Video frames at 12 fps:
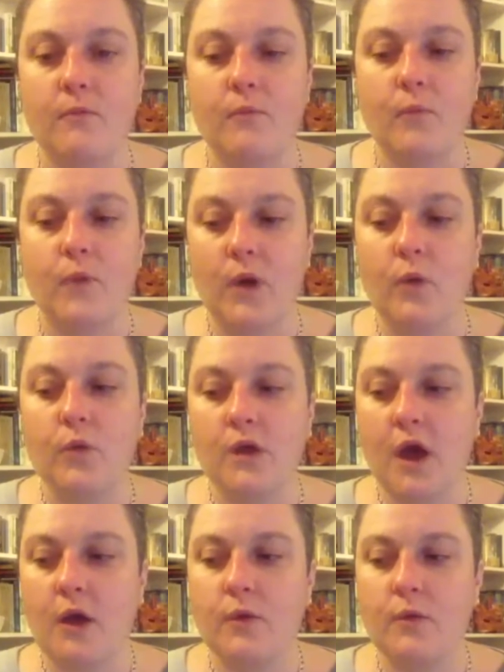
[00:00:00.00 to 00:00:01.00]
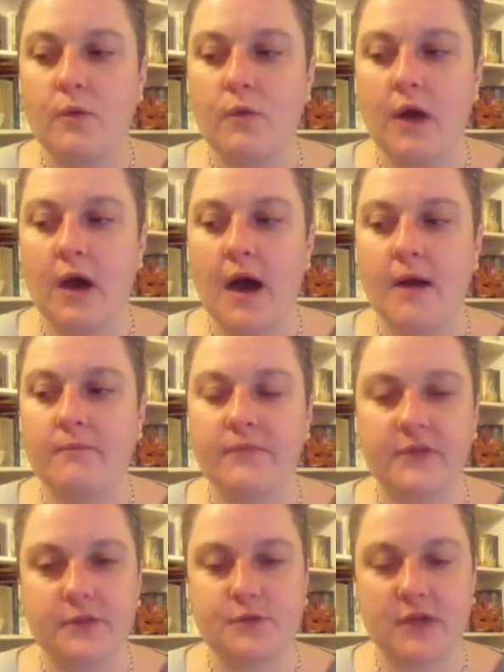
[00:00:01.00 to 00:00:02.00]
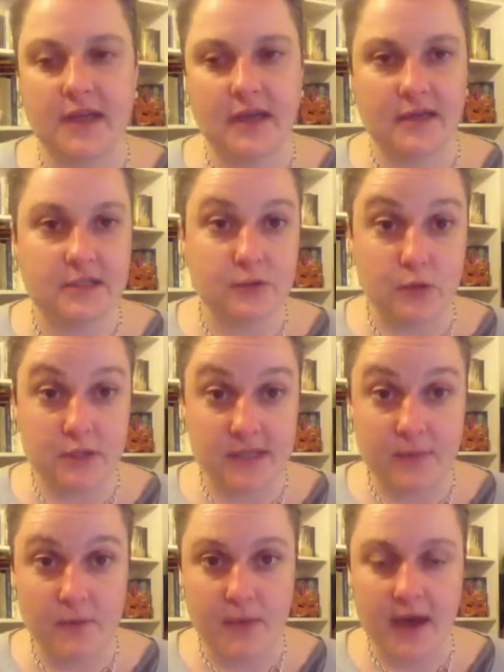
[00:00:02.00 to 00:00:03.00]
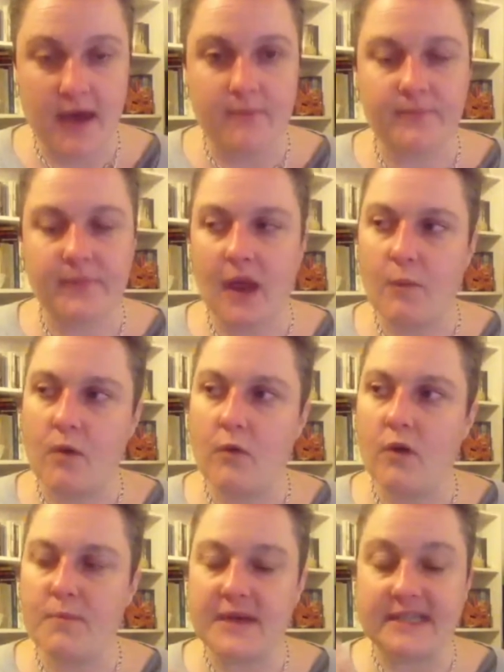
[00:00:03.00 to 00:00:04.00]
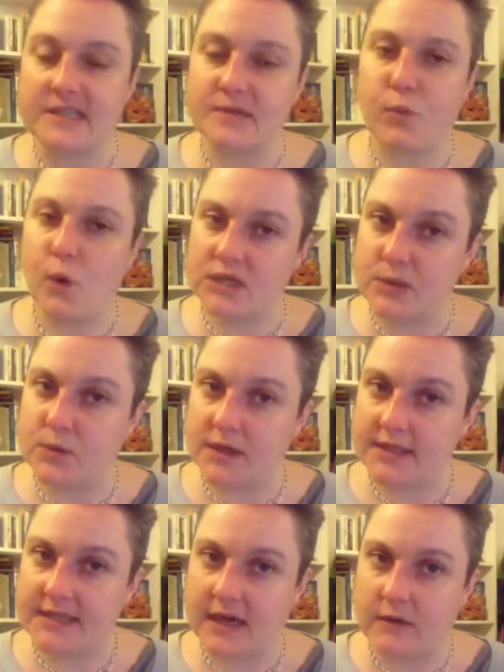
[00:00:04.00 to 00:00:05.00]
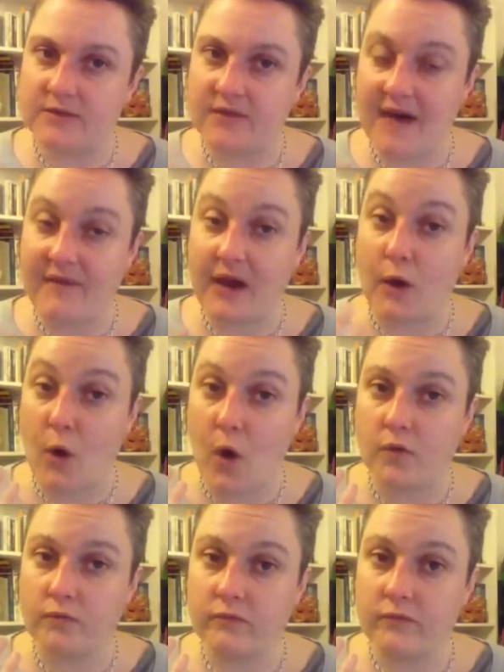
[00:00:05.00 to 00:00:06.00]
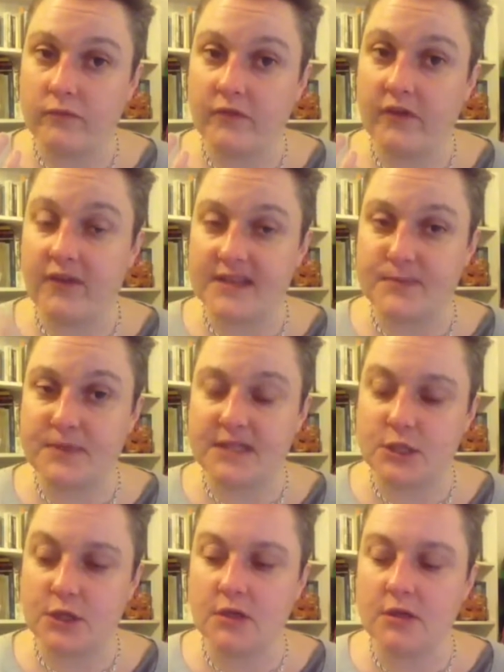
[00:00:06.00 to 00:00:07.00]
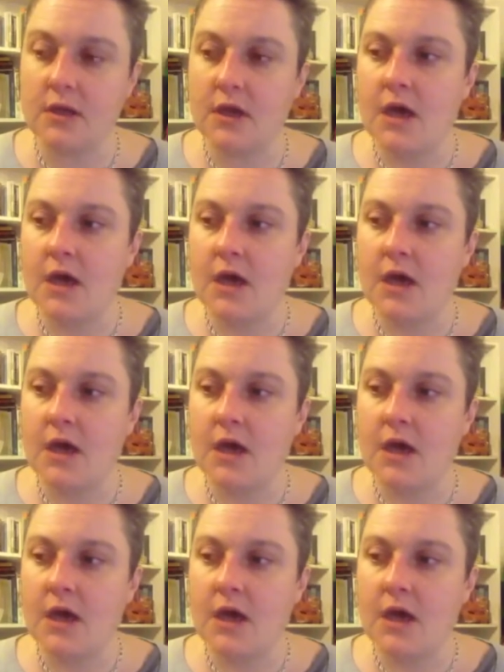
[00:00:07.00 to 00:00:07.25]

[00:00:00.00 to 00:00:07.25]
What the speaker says: We all know that drinking has screwed us up a bit. We're all a bit disappointed with ourselves for having got to this position.